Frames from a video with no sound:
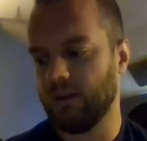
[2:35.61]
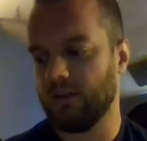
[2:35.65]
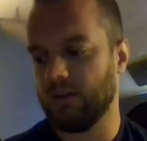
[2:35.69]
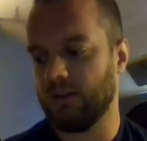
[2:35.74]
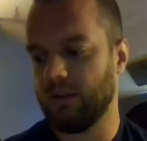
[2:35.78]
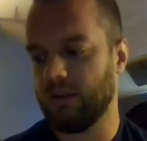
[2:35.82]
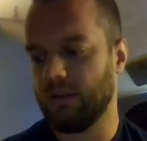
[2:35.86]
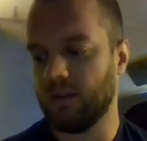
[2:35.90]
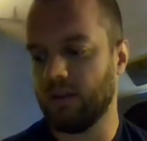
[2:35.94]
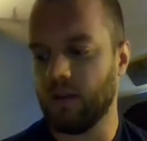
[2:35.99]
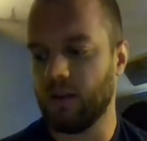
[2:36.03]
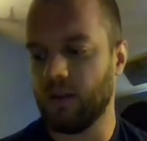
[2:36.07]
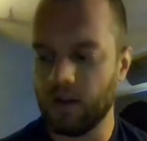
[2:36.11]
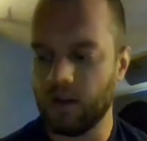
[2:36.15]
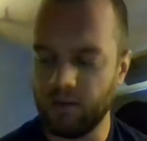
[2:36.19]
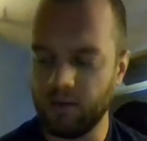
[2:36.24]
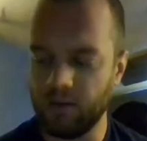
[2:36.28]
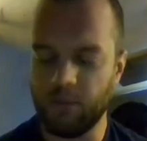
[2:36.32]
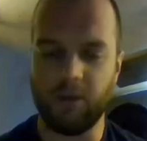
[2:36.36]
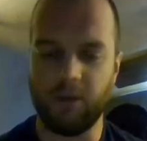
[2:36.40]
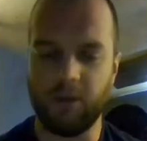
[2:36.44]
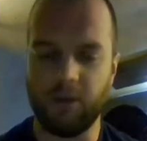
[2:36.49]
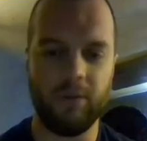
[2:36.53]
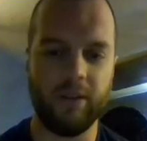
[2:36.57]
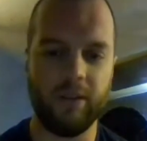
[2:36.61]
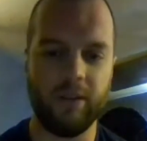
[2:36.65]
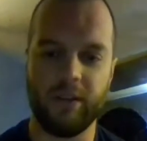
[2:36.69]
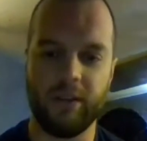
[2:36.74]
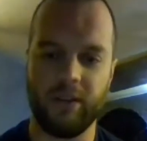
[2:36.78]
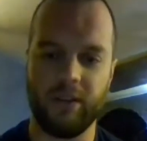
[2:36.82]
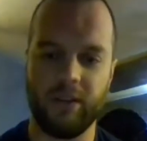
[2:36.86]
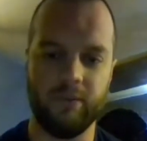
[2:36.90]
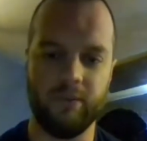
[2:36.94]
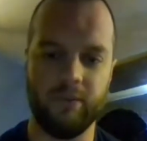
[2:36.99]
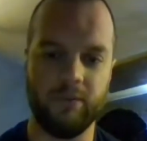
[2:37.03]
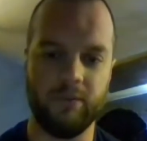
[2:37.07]
like the Hunting Public
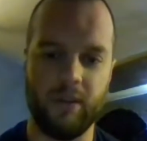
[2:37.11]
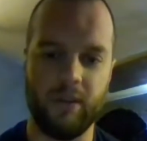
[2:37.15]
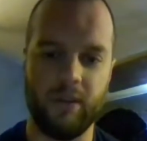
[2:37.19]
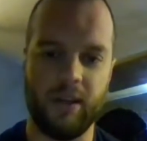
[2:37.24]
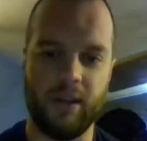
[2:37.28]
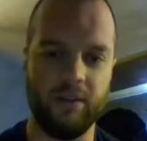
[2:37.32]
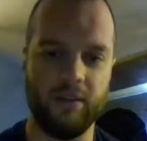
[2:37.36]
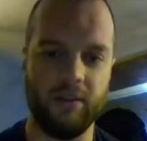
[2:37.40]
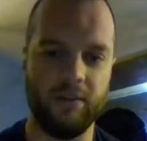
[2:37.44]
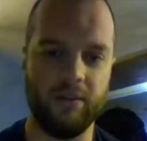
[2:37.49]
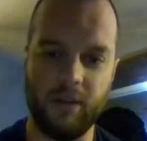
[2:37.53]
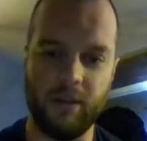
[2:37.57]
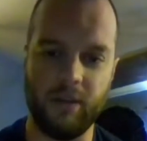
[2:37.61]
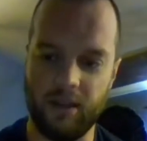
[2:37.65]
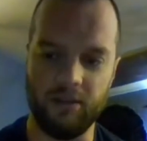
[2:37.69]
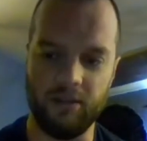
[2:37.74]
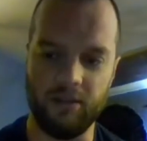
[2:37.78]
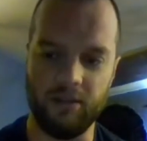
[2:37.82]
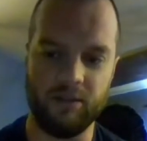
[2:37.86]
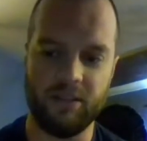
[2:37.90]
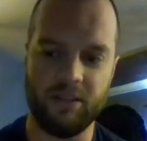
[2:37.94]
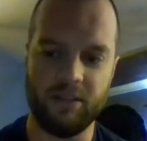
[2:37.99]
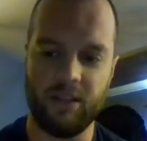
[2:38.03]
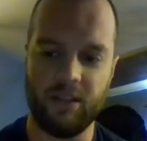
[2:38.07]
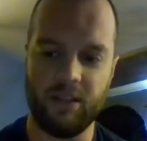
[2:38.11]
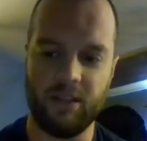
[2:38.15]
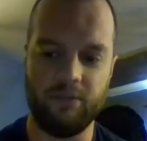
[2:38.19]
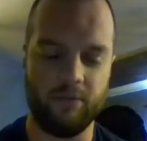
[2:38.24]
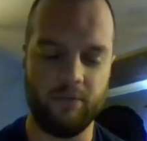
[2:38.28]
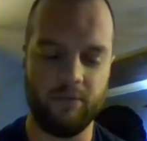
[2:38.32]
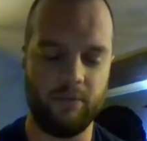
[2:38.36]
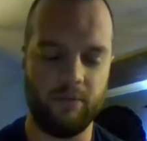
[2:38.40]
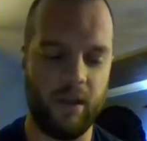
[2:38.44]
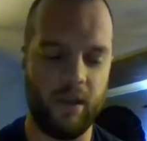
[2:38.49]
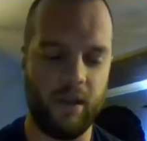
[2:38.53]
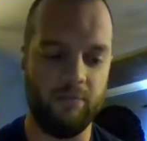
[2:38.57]
and Steve
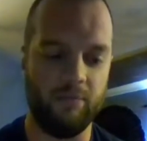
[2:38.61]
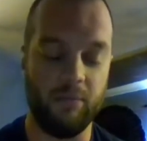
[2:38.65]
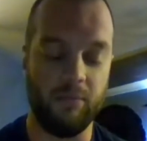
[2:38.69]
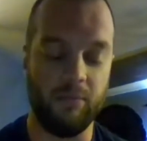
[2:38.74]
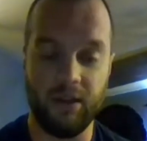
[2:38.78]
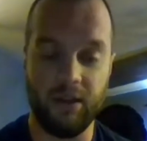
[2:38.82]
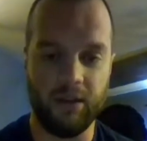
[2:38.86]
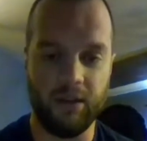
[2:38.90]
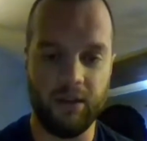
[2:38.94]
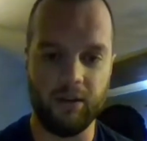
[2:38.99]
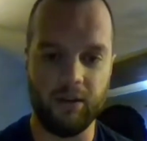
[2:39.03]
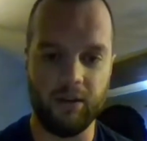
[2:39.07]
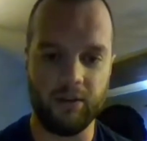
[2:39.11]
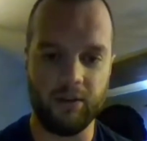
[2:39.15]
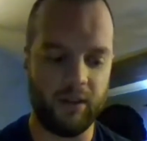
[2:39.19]
and Meat Eater.